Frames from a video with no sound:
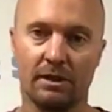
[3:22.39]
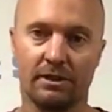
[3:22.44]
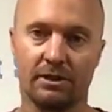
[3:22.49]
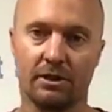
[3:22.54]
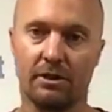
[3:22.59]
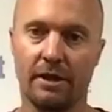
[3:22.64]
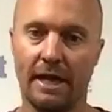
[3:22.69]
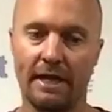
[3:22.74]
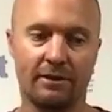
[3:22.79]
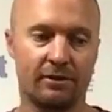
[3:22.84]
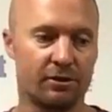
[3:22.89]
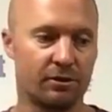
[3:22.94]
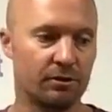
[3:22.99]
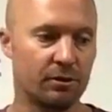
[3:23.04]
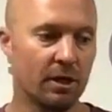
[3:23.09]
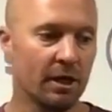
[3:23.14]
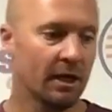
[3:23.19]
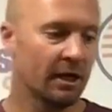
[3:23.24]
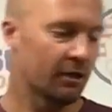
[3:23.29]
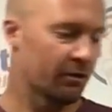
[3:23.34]
So head
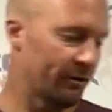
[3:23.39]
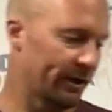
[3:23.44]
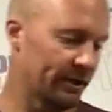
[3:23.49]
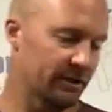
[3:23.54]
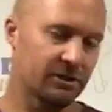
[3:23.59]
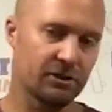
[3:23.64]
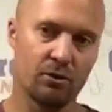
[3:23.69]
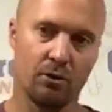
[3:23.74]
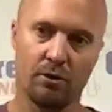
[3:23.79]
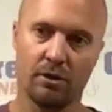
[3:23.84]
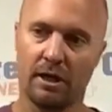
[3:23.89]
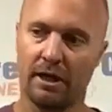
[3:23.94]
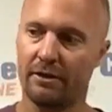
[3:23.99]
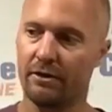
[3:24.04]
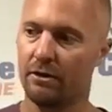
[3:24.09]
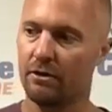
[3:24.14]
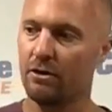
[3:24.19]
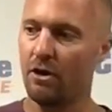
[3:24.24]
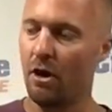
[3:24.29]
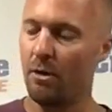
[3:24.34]
to
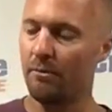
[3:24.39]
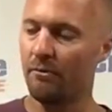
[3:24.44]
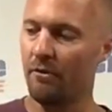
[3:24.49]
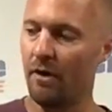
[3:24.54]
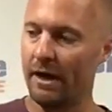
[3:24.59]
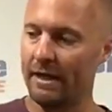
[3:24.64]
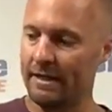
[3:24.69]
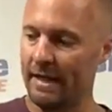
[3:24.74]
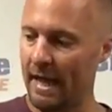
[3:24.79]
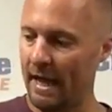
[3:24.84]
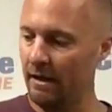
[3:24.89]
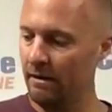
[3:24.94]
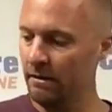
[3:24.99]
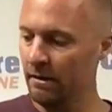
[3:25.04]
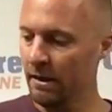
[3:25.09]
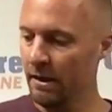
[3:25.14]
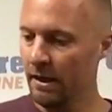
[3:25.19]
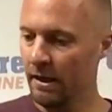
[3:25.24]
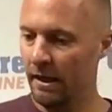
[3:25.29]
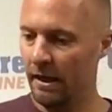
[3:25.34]
cricketstoreonline.com right now.